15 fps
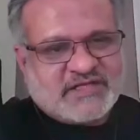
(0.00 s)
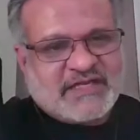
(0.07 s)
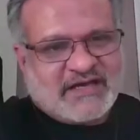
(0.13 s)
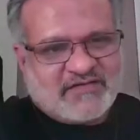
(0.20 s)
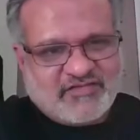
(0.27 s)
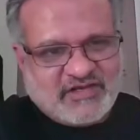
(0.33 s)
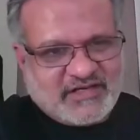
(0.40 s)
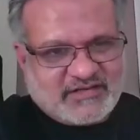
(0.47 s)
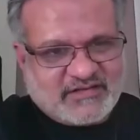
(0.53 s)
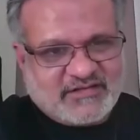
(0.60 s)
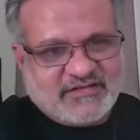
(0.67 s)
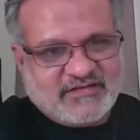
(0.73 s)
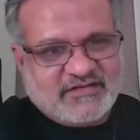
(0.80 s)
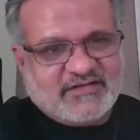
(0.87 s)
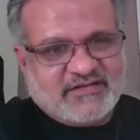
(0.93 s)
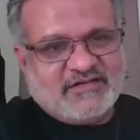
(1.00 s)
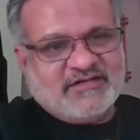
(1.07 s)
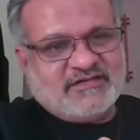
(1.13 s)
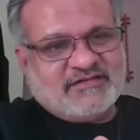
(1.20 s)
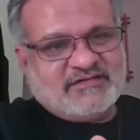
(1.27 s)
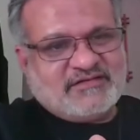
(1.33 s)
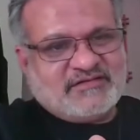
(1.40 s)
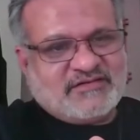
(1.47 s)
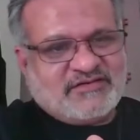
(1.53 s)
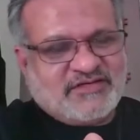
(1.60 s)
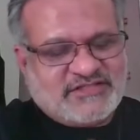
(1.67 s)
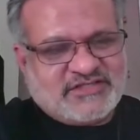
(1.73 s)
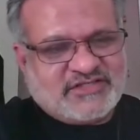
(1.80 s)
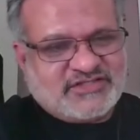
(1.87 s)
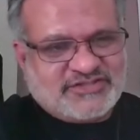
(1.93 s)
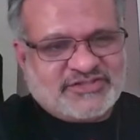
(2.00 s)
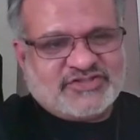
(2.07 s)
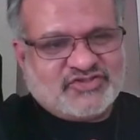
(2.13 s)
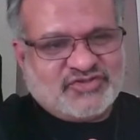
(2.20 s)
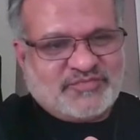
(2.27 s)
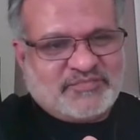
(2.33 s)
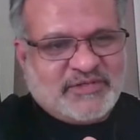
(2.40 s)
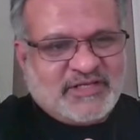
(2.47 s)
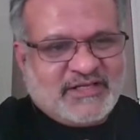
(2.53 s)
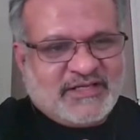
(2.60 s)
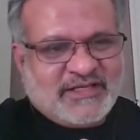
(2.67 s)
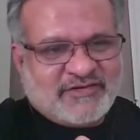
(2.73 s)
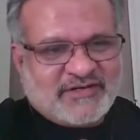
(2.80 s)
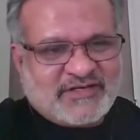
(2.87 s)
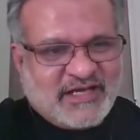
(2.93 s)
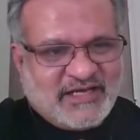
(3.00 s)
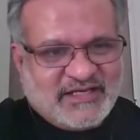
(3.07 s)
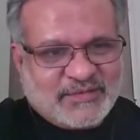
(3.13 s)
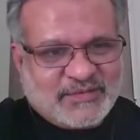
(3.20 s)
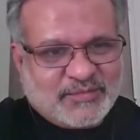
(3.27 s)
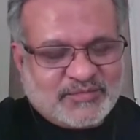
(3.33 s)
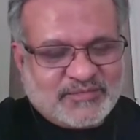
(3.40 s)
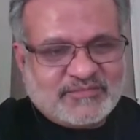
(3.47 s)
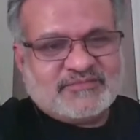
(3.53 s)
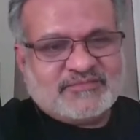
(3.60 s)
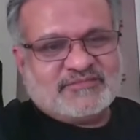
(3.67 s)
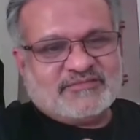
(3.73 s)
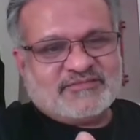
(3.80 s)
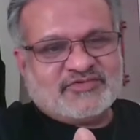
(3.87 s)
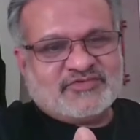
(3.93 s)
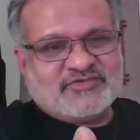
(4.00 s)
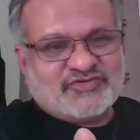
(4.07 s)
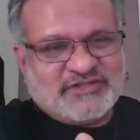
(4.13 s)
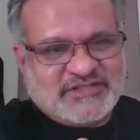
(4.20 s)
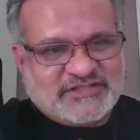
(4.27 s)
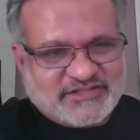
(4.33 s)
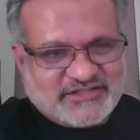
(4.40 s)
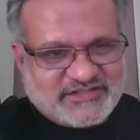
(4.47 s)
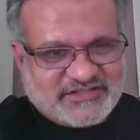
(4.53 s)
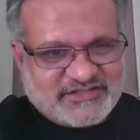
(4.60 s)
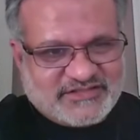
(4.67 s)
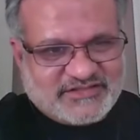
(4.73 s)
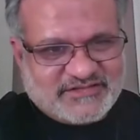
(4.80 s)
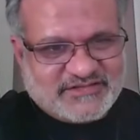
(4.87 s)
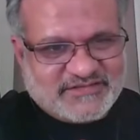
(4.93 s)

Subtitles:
with a caveat. The researchers should be given time to do research.